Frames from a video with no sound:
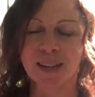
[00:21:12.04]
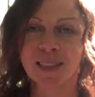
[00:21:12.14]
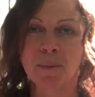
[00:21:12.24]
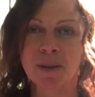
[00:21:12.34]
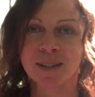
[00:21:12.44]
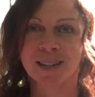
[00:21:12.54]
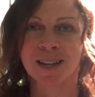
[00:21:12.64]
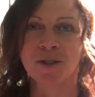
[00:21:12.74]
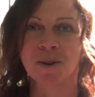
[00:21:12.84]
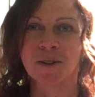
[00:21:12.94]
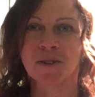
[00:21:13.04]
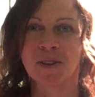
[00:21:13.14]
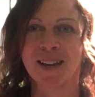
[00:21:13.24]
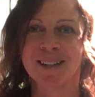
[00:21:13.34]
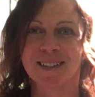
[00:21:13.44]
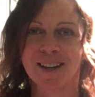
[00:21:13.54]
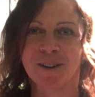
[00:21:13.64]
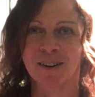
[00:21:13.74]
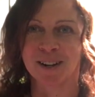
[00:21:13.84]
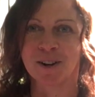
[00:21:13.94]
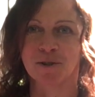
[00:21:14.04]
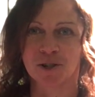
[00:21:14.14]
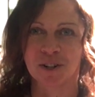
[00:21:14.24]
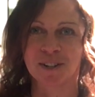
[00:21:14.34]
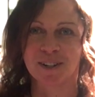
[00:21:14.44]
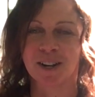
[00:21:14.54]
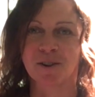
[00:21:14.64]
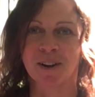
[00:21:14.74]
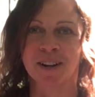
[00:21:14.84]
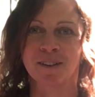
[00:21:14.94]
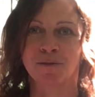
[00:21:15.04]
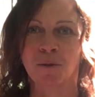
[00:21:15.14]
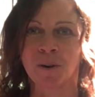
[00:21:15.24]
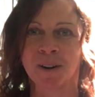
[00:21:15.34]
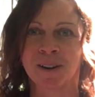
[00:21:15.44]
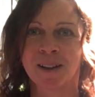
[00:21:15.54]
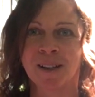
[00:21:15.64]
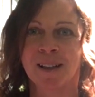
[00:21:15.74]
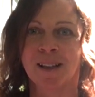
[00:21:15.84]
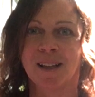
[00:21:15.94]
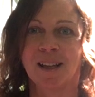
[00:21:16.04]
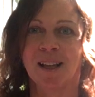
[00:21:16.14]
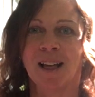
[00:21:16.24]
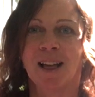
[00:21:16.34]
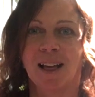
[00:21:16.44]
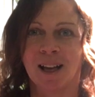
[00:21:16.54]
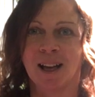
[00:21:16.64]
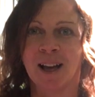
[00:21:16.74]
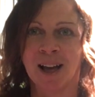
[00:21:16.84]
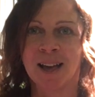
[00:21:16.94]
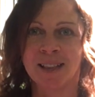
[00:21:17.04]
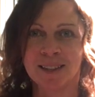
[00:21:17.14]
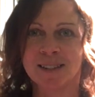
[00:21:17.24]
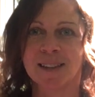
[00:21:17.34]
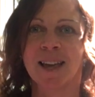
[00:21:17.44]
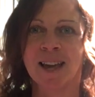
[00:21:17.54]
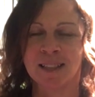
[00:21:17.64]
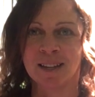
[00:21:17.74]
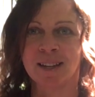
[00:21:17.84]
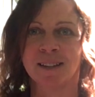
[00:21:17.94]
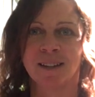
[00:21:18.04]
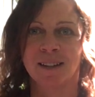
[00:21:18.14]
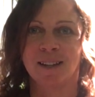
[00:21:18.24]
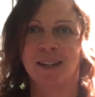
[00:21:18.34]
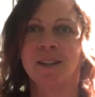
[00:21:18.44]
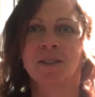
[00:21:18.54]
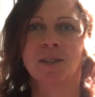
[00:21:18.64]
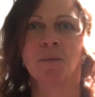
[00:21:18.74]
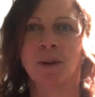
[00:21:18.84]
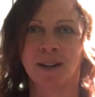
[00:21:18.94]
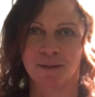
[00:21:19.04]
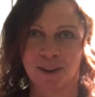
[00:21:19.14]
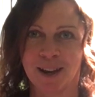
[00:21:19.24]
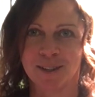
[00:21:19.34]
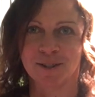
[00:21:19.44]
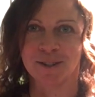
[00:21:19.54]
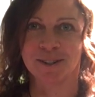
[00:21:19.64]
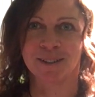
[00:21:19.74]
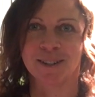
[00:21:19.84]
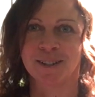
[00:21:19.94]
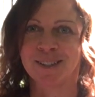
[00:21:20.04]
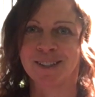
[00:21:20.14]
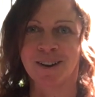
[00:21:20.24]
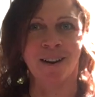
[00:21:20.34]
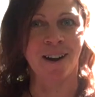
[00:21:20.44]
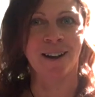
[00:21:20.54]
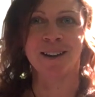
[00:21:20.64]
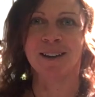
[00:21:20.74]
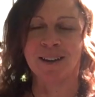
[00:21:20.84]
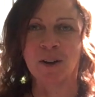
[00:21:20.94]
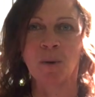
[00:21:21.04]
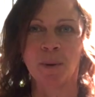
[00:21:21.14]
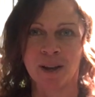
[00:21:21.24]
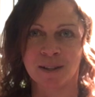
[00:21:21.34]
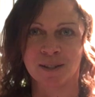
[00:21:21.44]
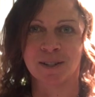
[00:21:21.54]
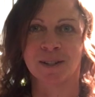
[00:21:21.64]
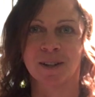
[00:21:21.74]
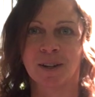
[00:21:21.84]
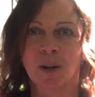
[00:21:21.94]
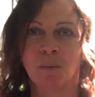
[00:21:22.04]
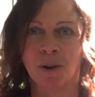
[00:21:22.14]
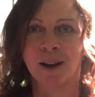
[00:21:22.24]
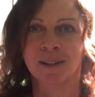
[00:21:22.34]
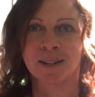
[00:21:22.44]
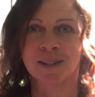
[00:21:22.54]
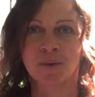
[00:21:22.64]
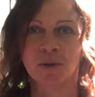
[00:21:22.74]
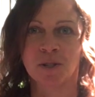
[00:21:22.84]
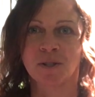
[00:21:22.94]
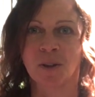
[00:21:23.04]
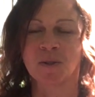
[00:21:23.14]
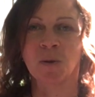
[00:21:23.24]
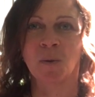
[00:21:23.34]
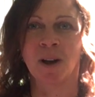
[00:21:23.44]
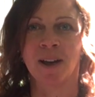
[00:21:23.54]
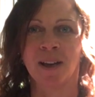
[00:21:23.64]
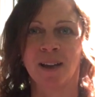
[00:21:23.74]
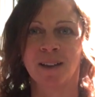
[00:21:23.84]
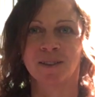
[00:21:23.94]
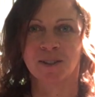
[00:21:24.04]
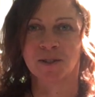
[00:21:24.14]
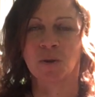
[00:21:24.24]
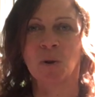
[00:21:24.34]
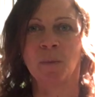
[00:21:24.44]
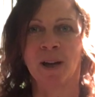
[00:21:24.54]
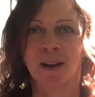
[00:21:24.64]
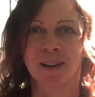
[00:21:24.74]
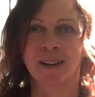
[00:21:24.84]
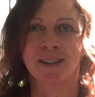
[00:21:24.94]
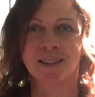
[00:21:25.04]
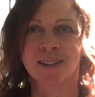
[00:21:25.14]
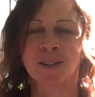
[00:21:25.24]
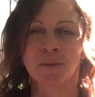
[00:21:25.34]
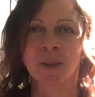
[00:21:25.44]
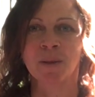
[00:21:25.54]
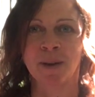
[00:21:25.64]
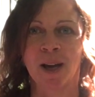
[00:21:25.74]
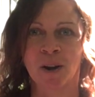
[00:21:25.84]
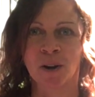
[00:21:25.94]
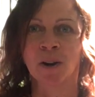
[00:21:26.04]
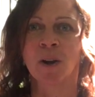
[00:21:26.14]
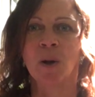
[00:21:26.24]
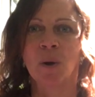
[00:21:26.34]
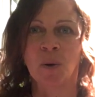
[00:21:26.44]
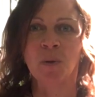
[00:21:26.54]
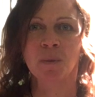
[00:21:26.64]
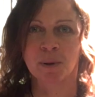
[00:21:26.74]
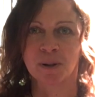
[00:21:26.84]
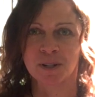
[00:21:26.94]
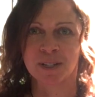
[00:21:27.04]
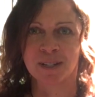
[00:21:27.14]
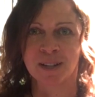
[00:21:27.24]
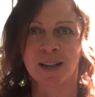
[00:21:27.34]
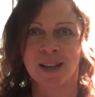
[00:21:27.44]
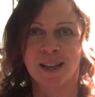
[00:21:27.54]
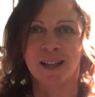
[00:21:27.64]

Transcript: That being said, you also can't take credit or shouldn't take credit for, I, Lisa Haley, healed somebody of cancer. This is not an ego-based practice, which is also why, to circle back, it doesn't really matter who the person